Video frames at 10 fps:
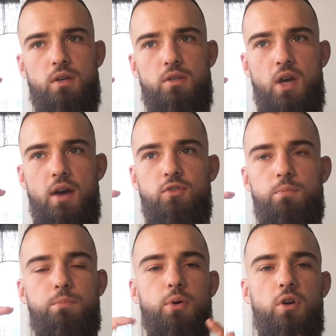you have to
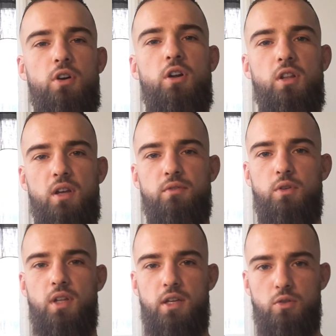put it on a level
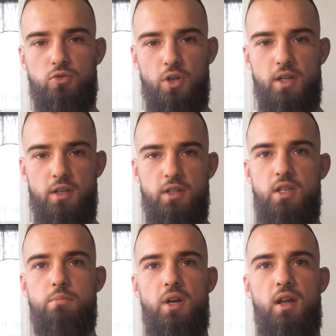like you're training.
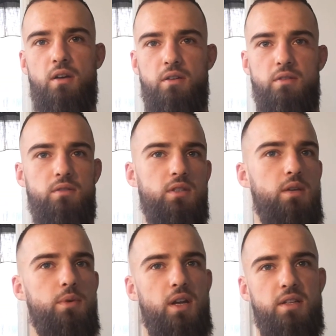Keep it
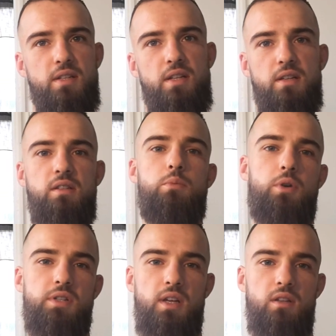at
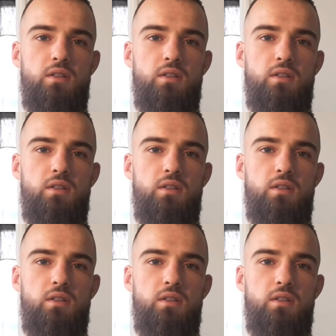60%,